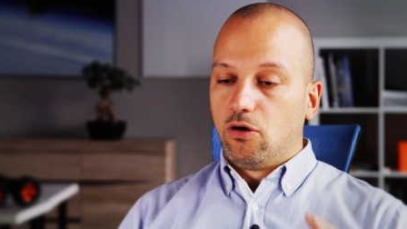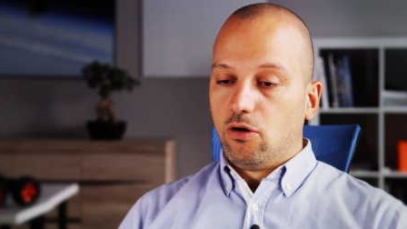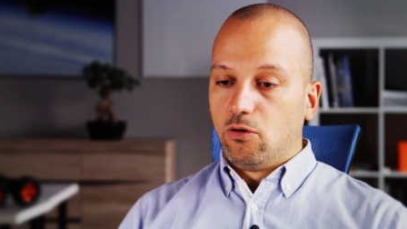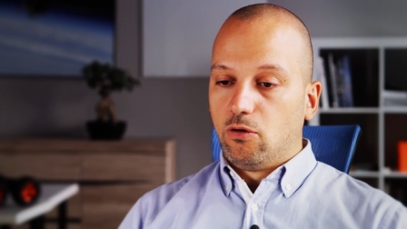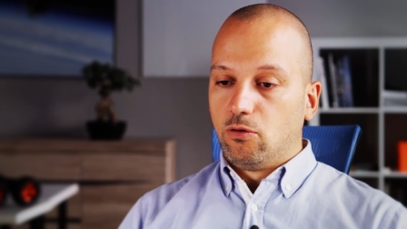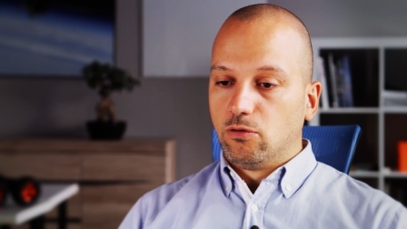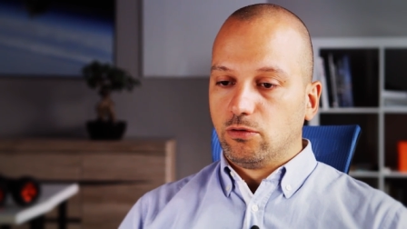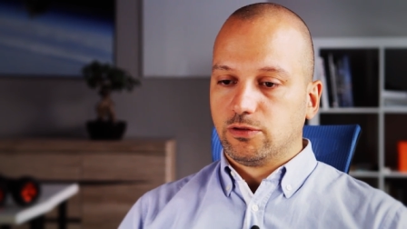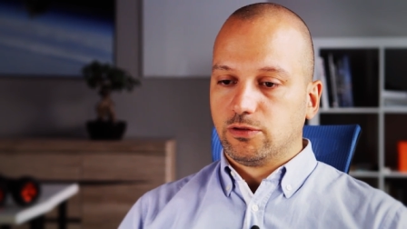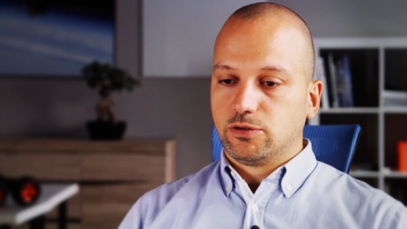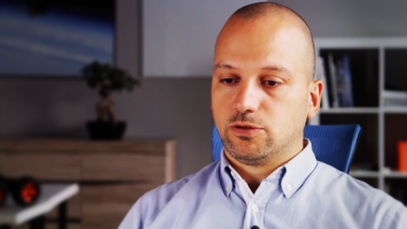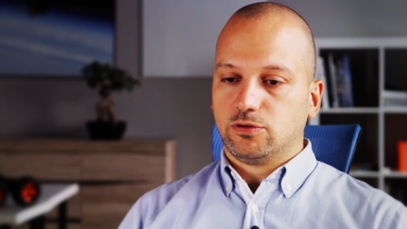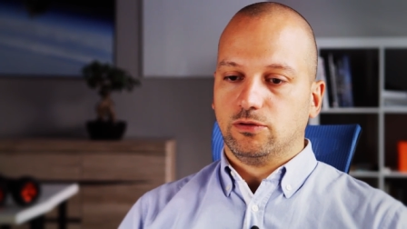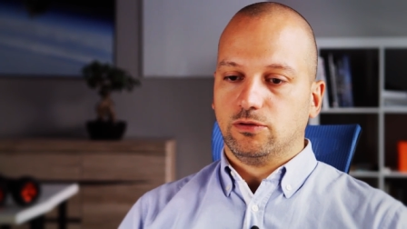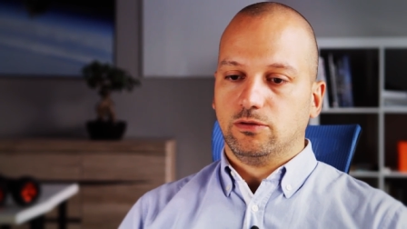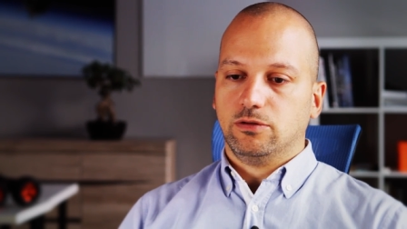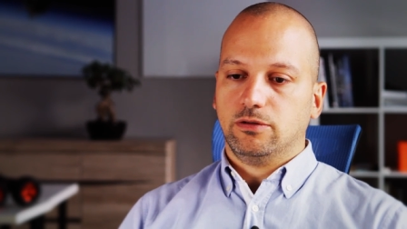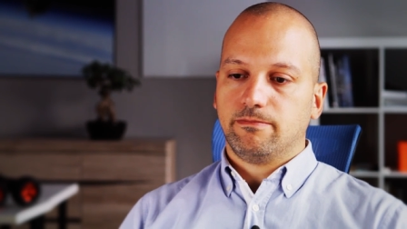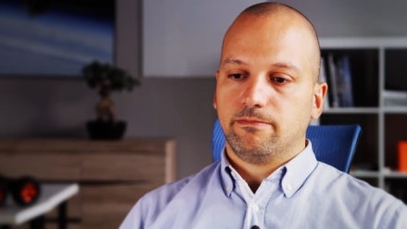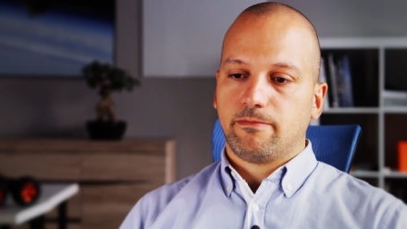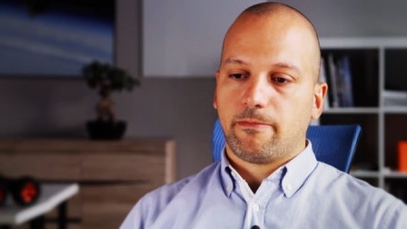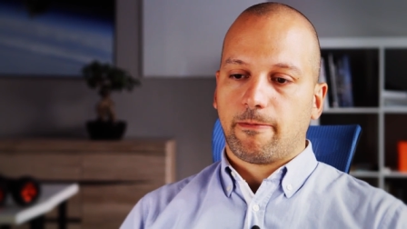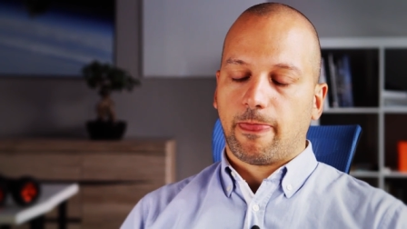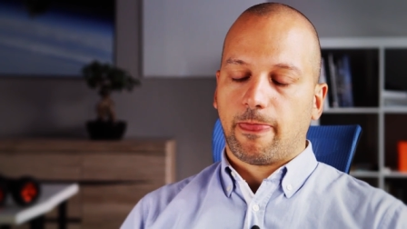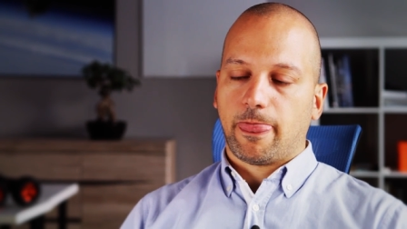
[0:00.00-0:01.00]

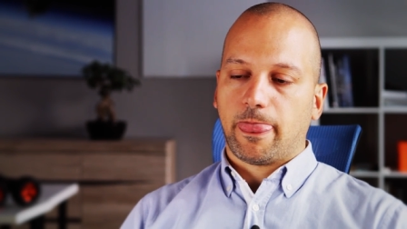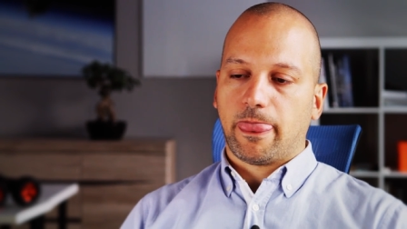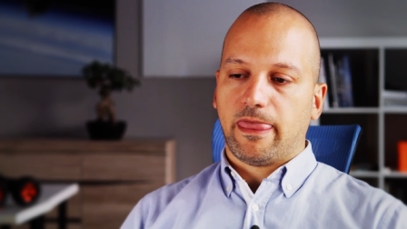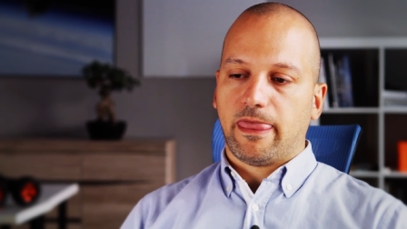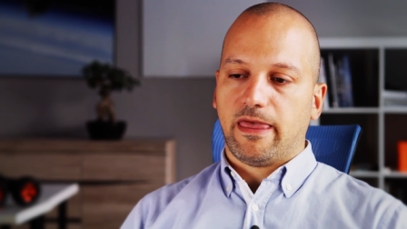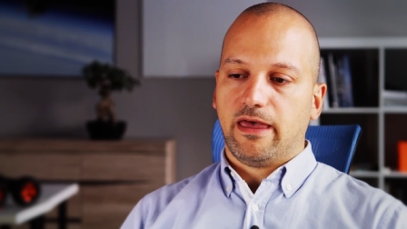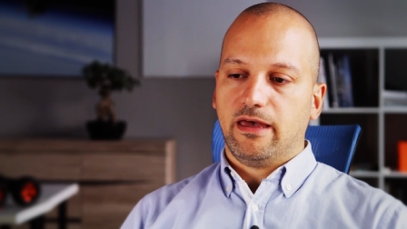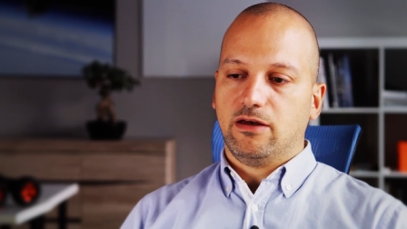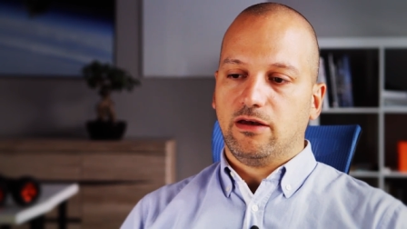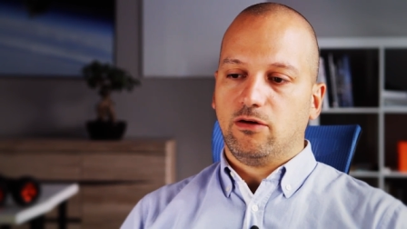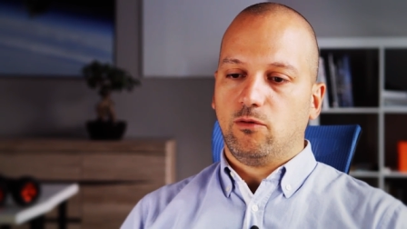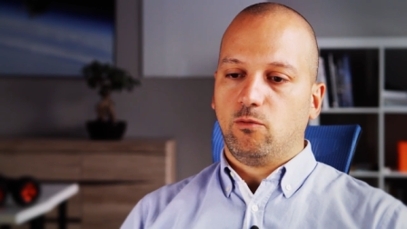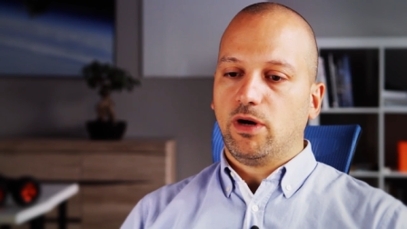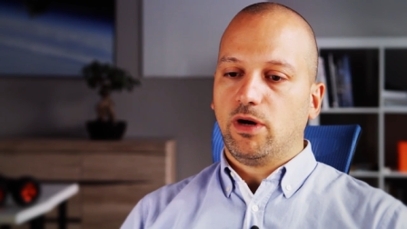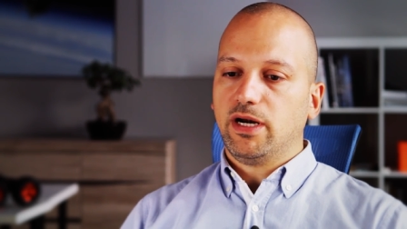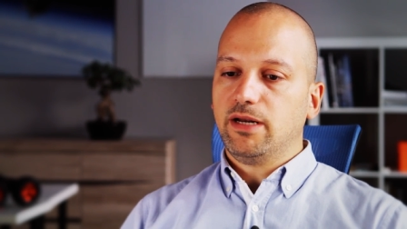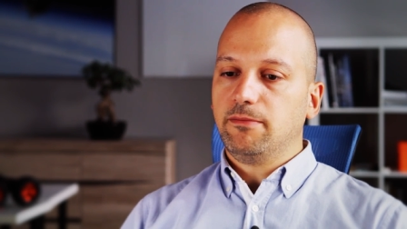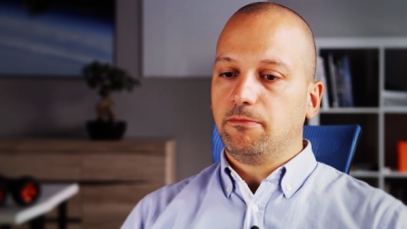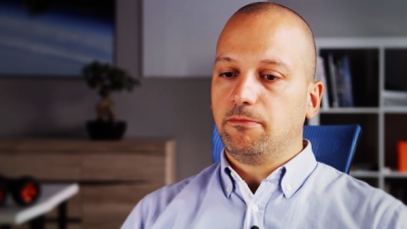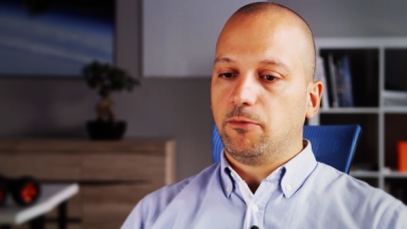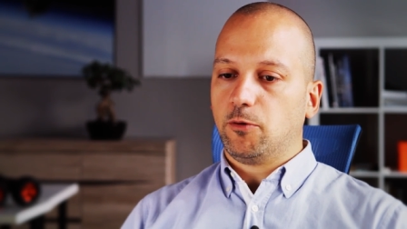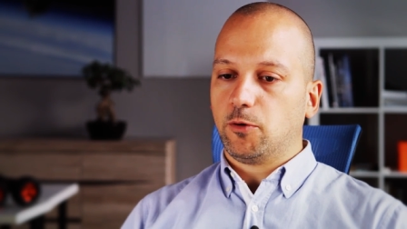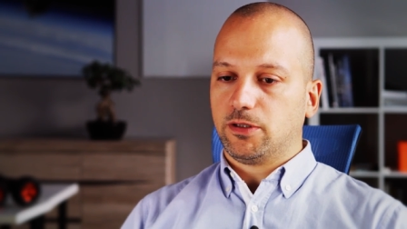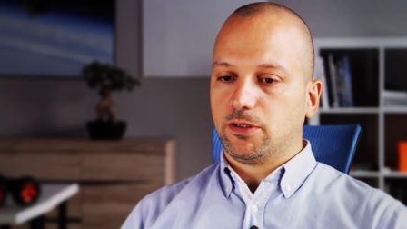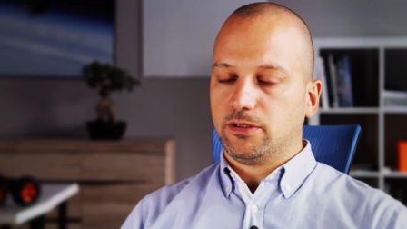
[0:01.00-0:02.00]
Also, uh, one
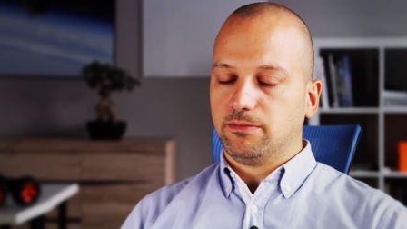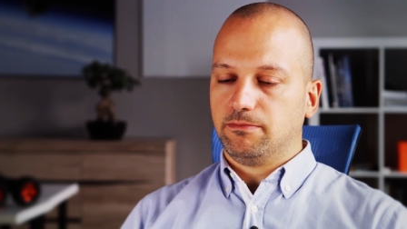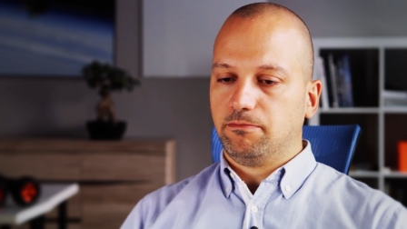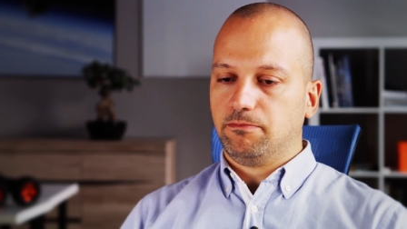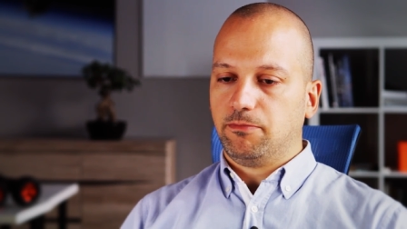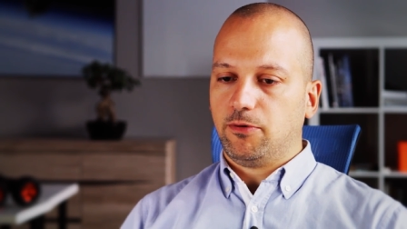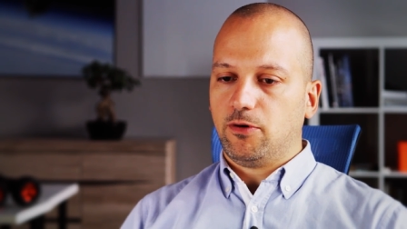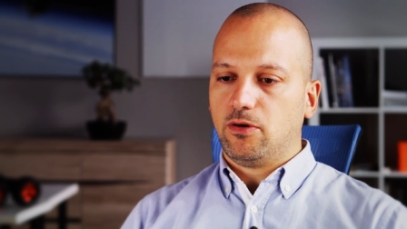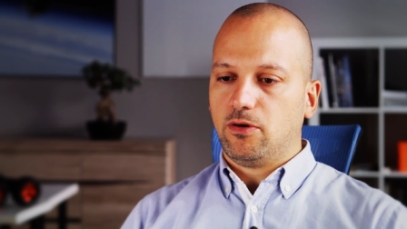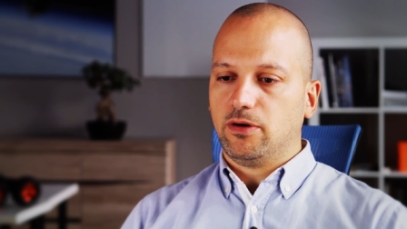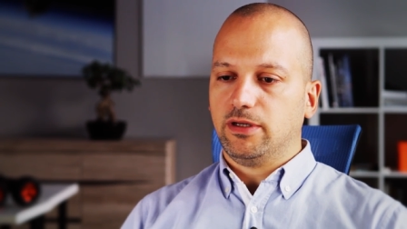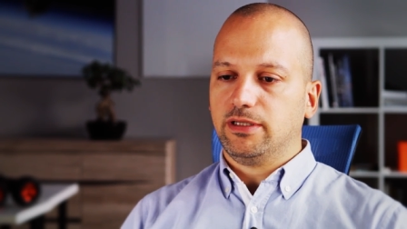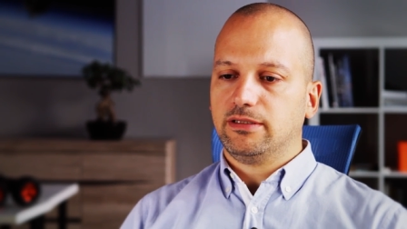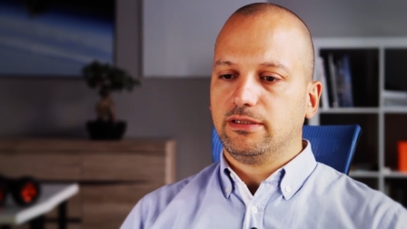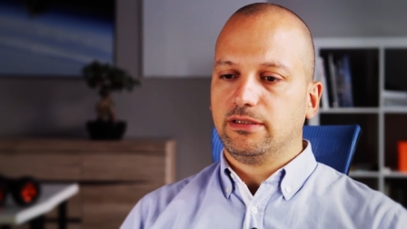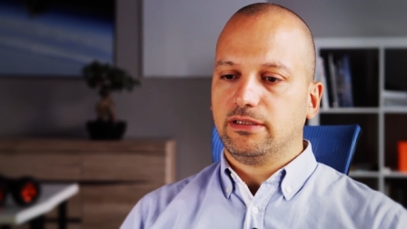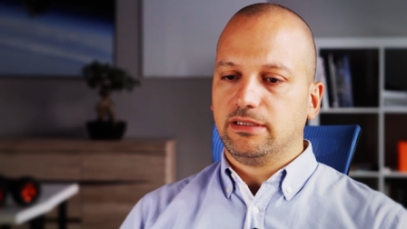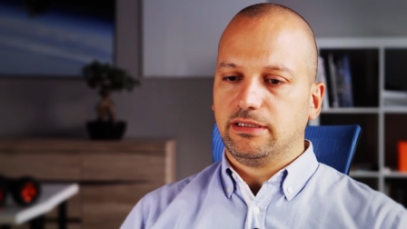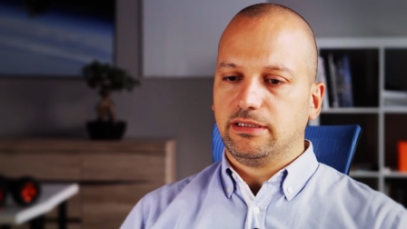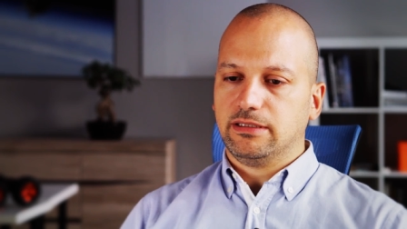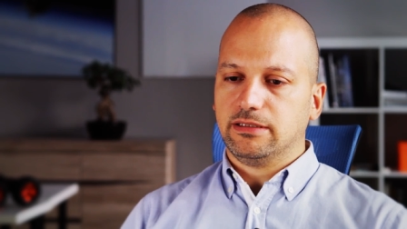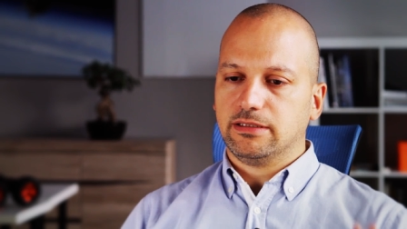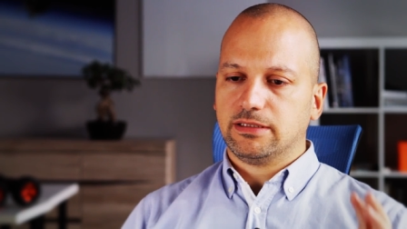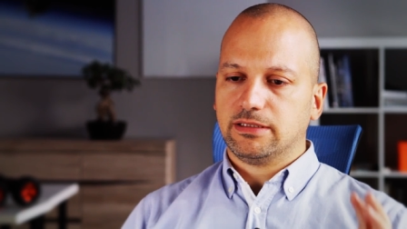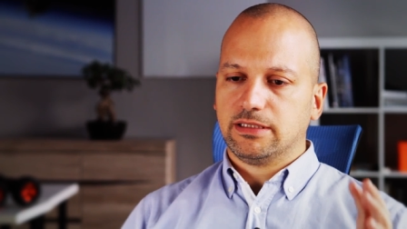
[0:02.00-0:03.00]
important point
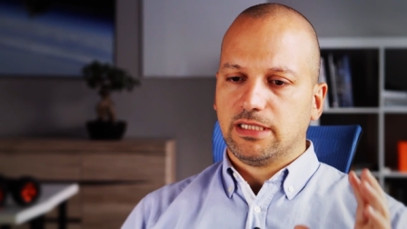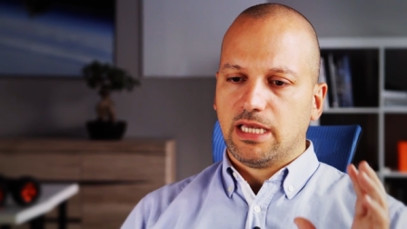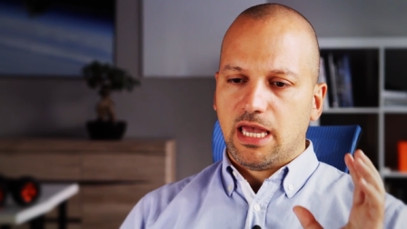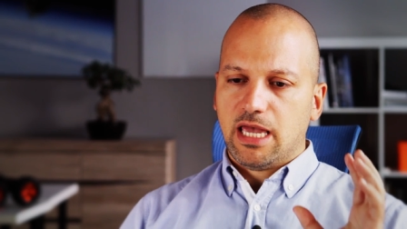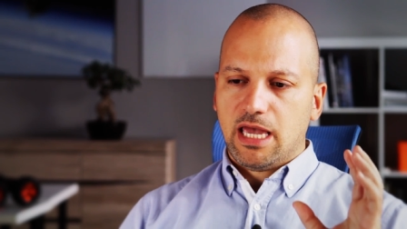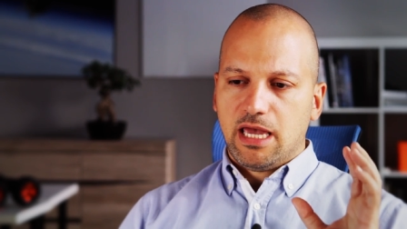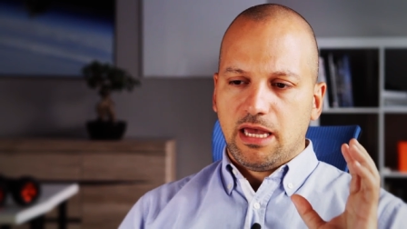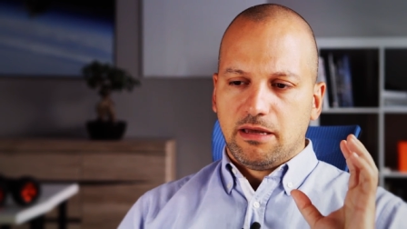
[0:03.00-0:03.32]
is